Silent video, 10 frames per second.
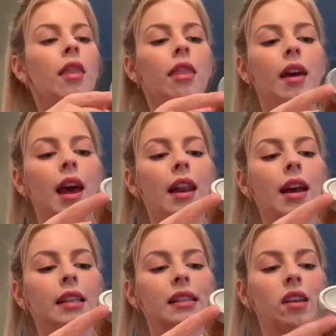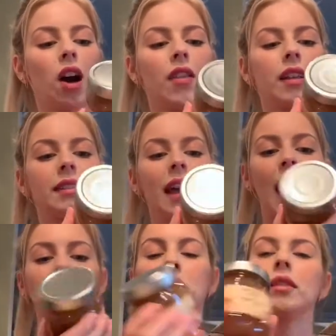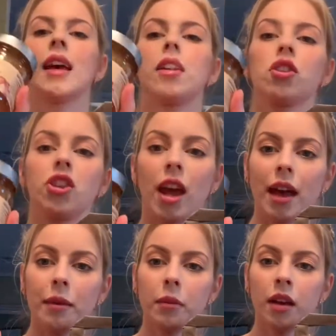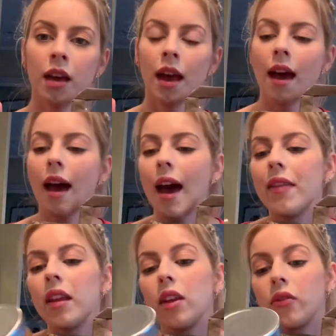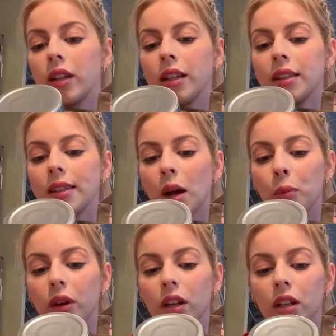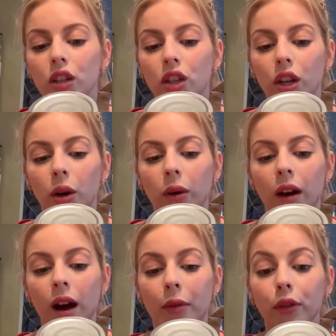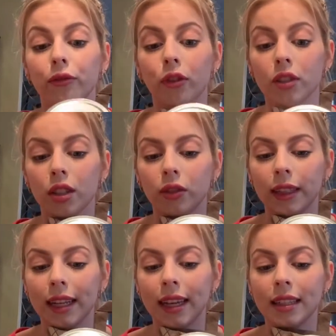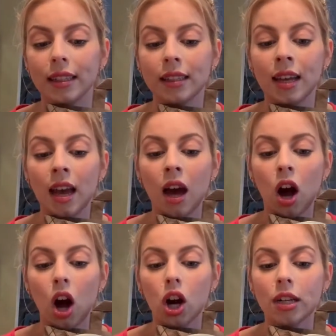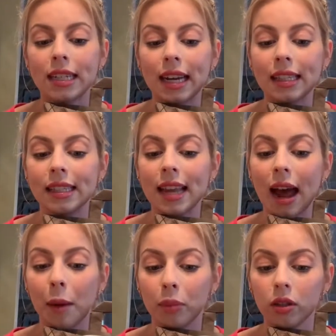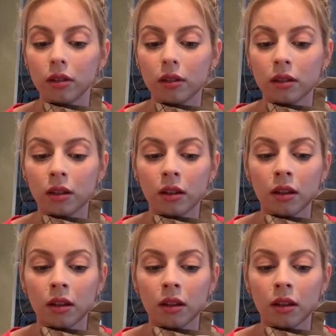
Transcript: Then I saw this apple cider jam and the ingredients sound pretty good too. Um, the first ingredient are diced apples